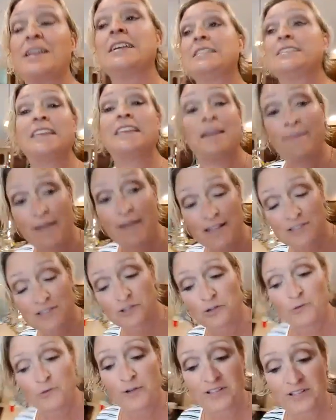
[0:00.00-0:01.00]
teammates are
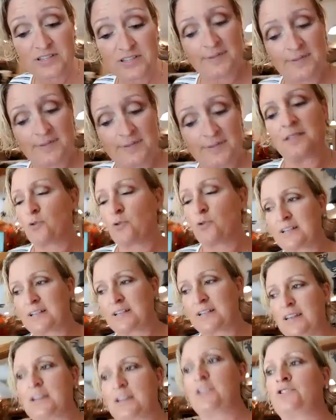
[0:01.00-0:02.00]
going to be, the more
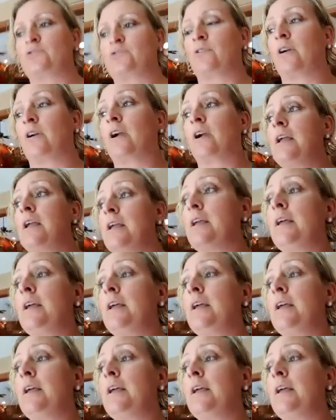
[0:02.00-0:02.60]
excited your,